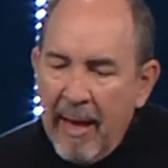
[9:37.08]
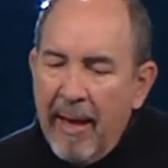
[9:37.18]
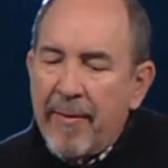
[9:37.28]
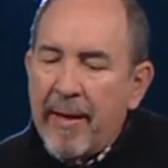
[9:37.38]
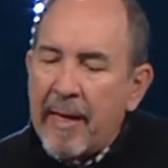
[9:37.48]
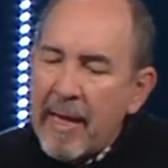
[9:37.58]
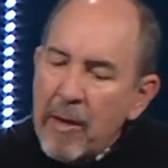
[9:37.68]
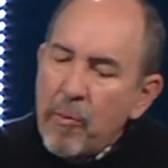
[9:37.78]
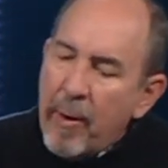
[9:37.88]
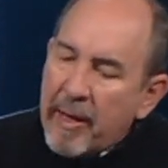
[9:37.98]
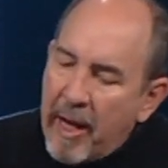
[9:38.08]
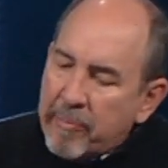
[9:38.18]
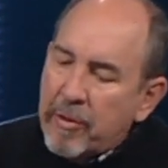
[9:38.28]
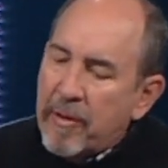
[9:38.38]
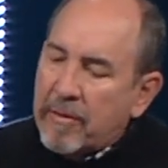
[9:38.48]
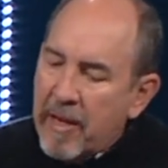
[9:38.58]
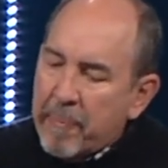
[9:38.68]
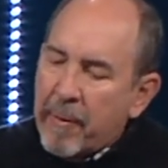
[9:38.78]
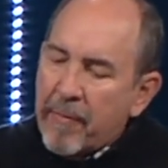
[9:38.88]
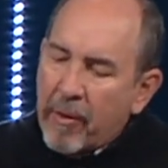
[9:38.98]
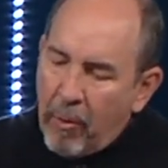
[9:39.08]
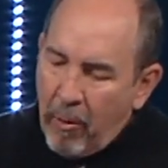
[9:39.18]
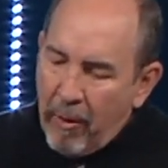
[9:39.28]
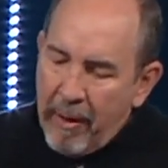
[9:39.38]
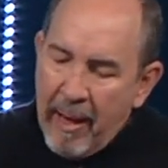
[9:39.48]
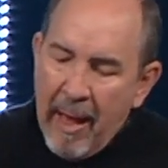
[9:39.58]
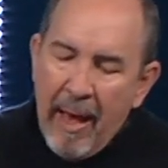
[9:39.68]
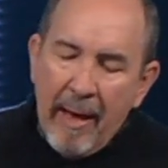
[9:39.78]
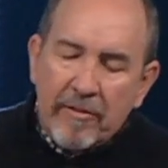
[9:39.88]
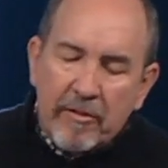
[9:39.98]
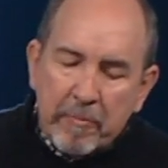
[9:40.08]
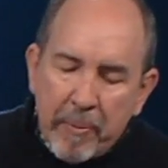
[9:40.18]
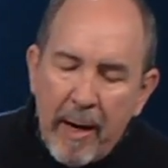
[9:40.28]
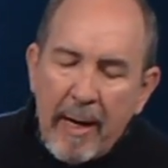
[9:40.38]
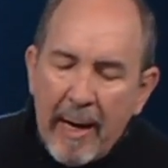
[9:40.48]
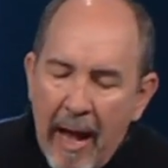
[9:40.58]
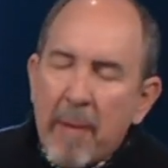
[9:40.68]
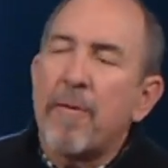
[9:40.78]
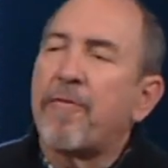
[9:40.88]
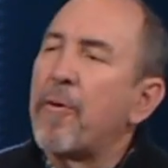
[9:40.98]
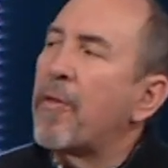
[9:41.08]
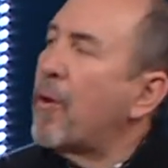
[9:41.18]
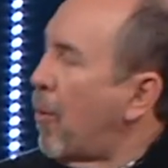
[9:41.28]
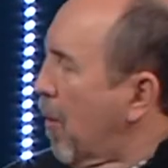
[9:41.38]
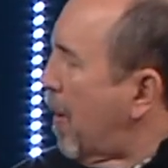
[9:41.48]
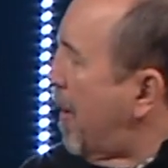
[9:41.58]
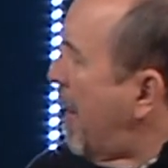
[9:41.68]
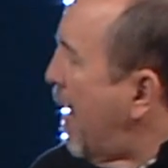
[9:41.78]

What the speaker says: and then he went up to the temple of the Lord and spread it out before the Lord,